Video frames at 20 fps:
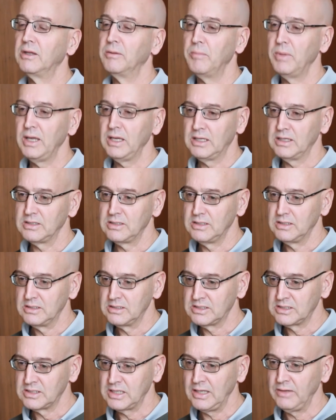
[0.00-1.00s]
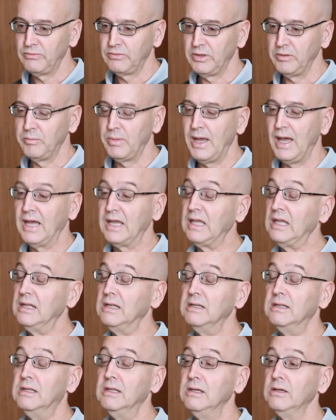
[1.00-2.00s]
To make it safely back
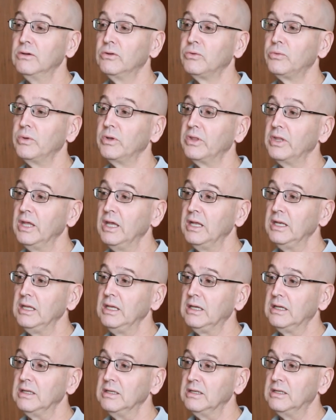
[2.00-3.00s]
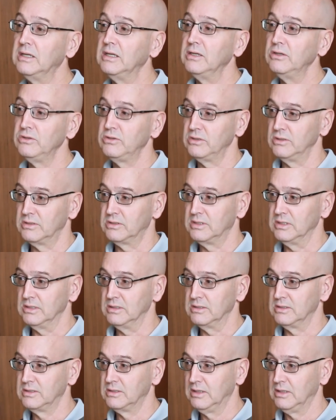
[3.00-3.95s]
and deal with any contingencies,